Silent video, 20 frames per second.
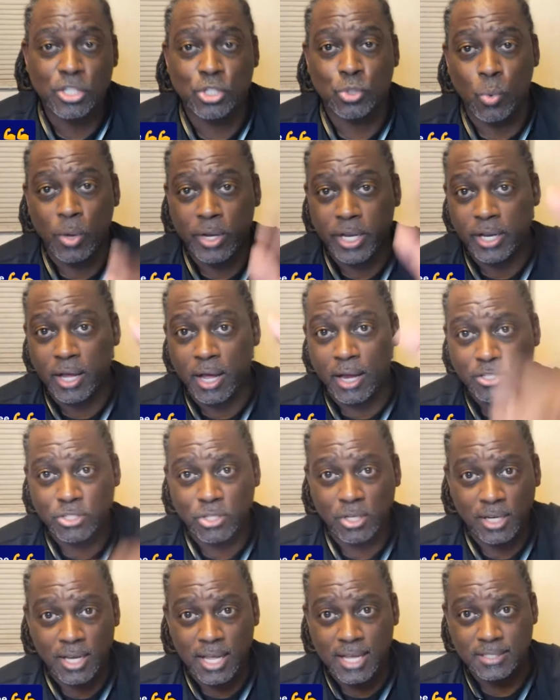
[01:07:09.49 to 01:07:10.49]
$20
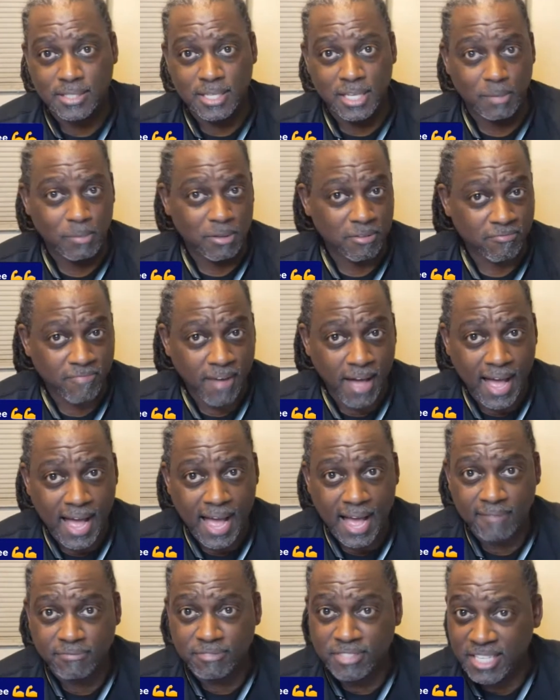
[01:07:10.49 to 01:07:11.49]
or less. It could be
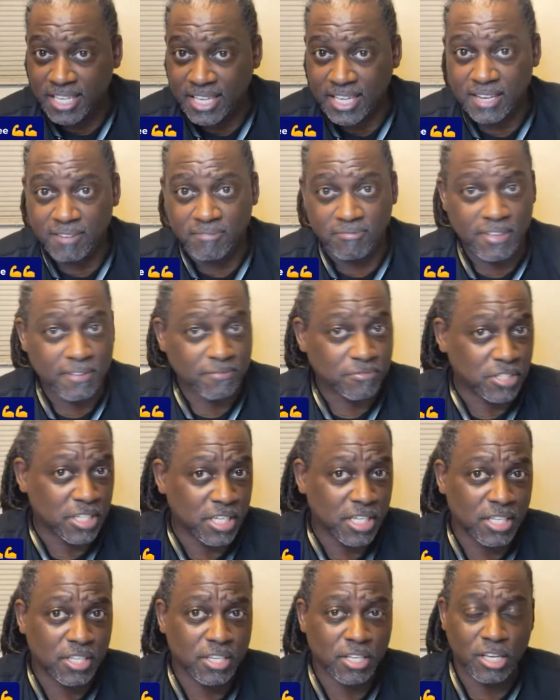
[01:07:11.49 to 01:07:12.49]
5, 10,
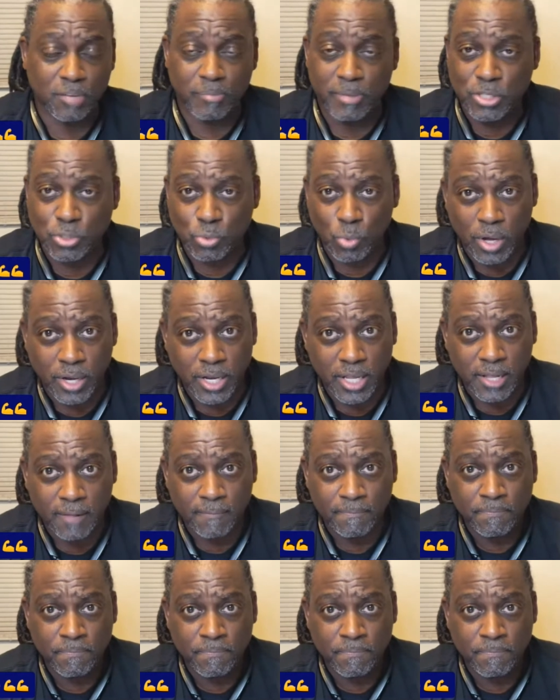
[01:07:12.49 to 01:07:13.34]
15. It could be 20.